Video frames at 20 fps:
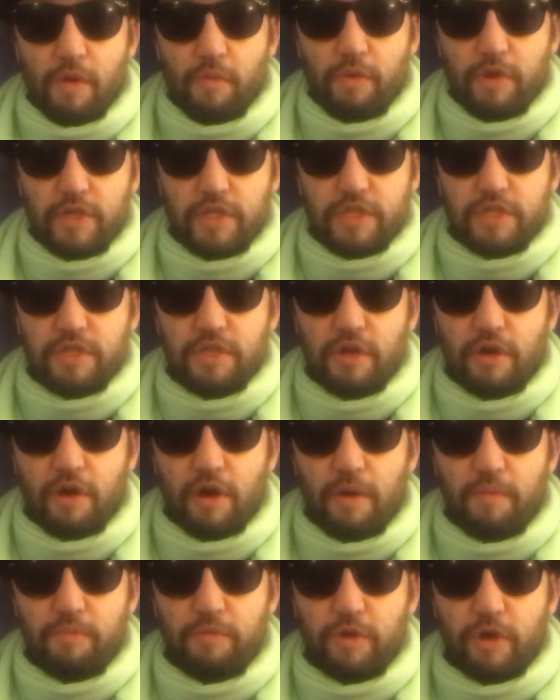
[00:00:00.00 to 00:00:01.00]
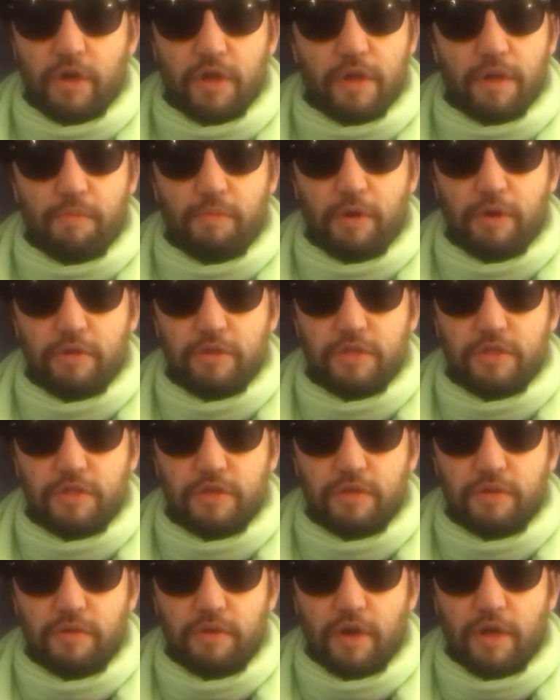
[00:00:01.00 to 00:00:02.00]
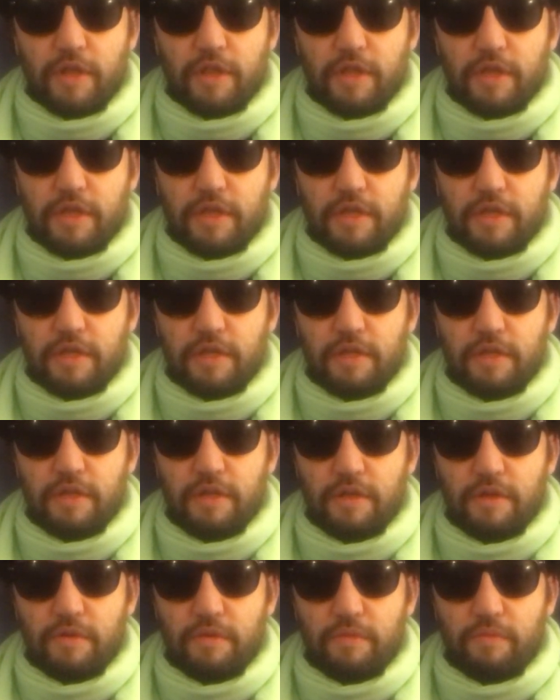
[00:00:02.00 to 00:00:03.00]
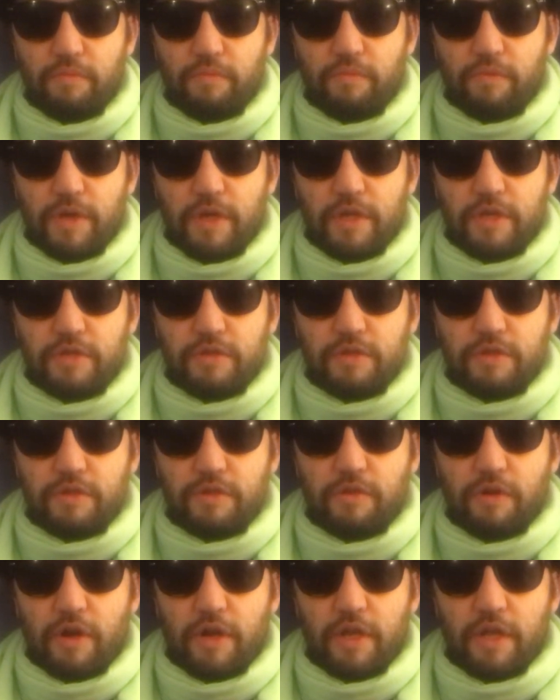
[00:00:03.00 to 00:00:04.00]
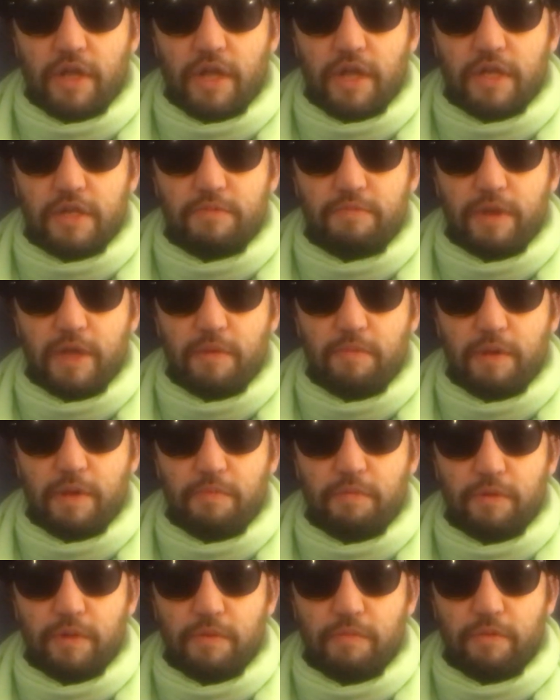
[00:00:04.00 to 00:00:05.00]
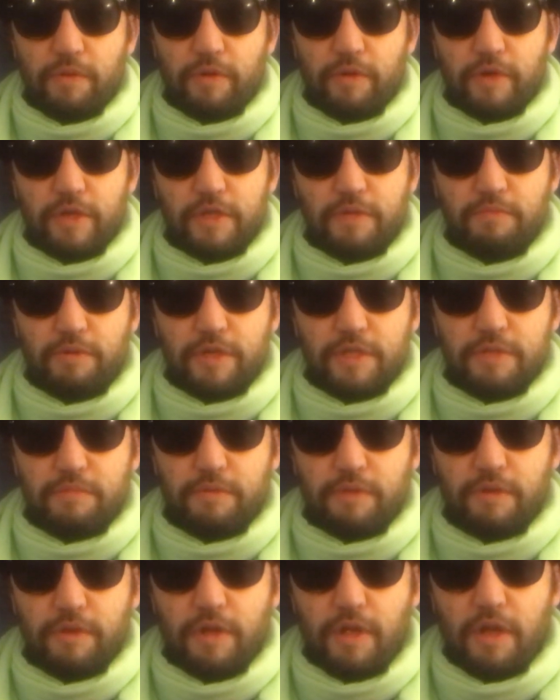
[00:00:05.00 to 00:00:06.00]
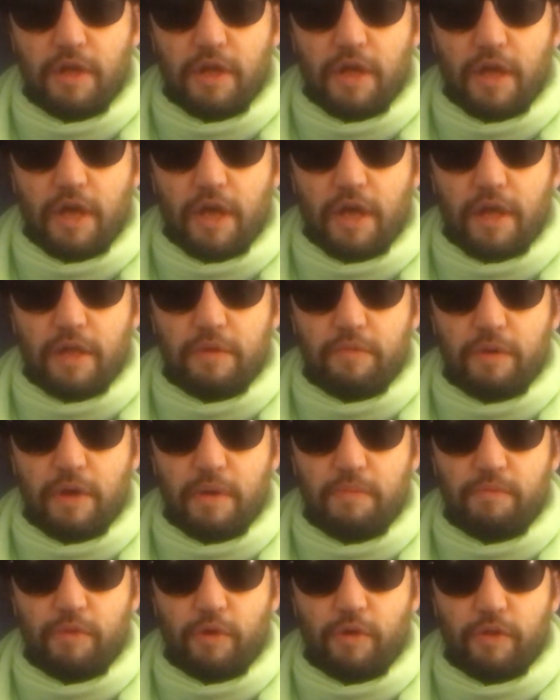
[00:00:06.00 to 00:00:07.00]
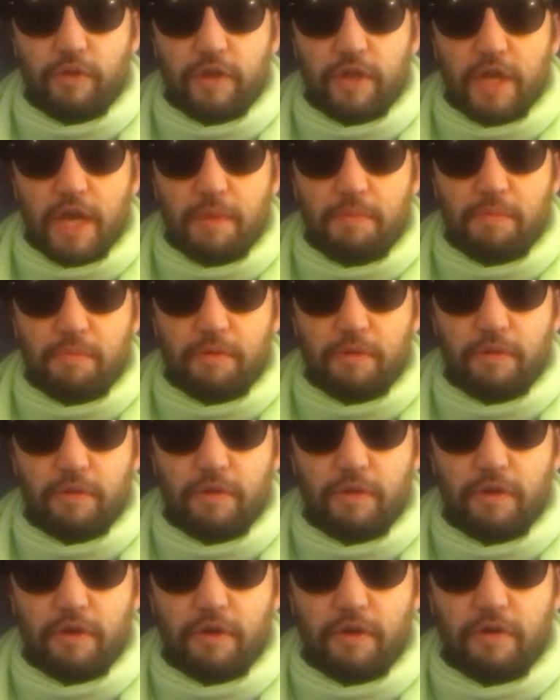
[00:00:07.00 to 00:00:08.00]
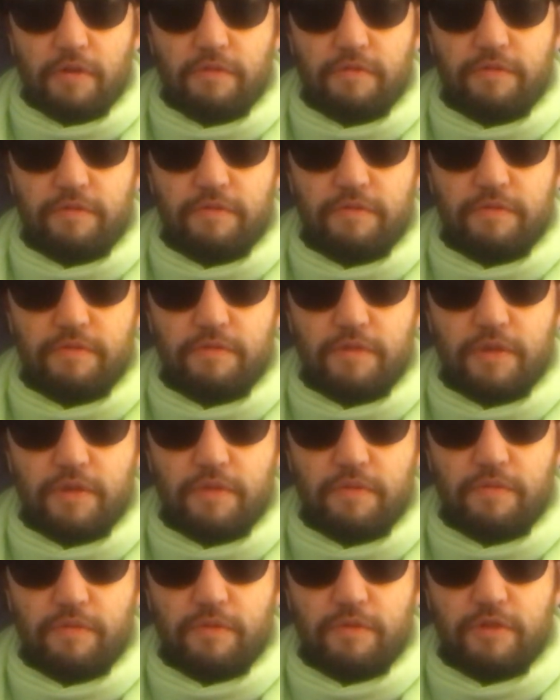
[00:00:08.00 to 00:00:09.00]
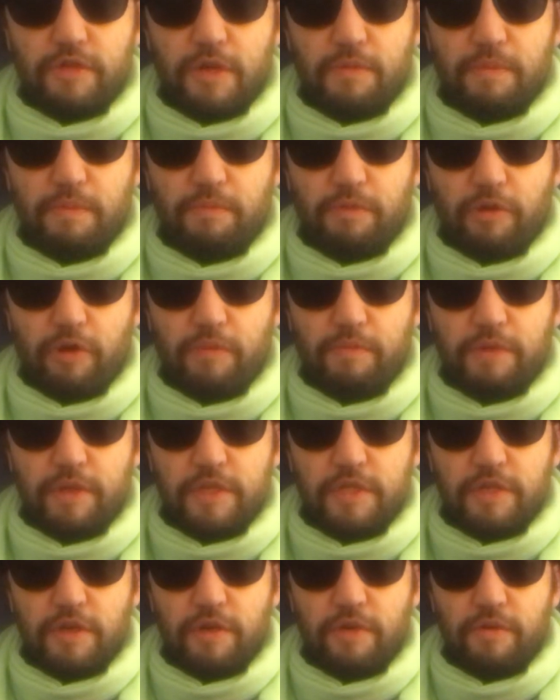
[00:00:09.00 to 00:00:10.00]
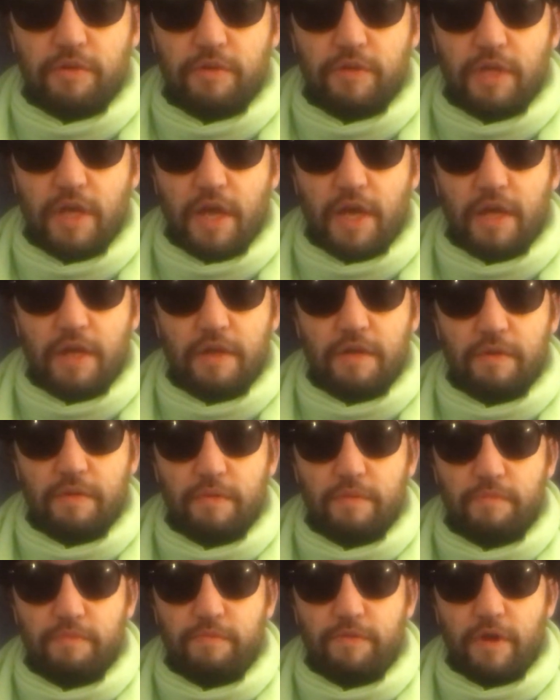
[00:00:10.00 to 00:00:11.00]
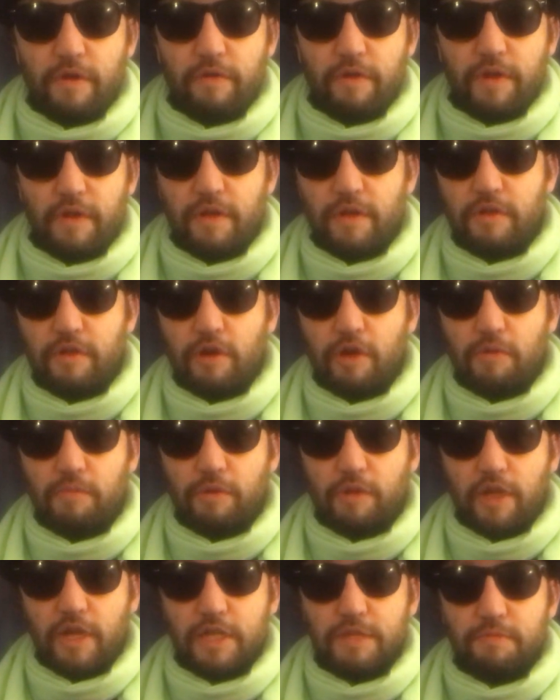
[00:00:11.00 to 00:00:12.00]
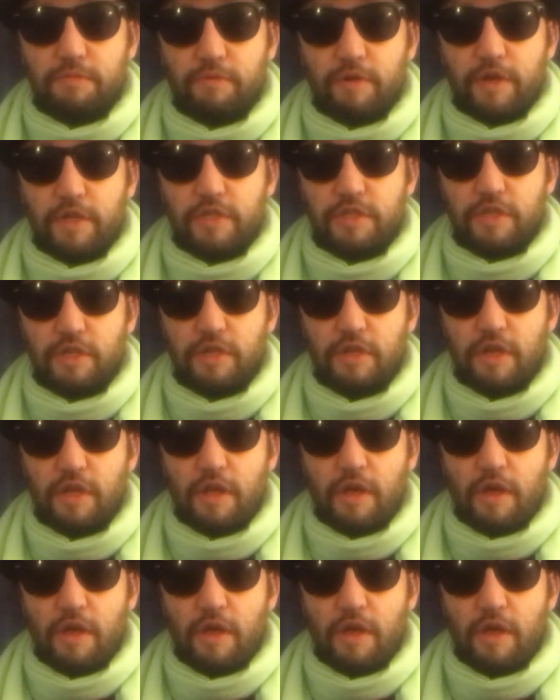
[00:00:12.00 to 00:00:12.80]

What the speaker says: Which, I'm not opposed to. I think, we should try to get as many people employed as possible. And we're more than capable of full-time employment. So, yeah, very noble aspiration.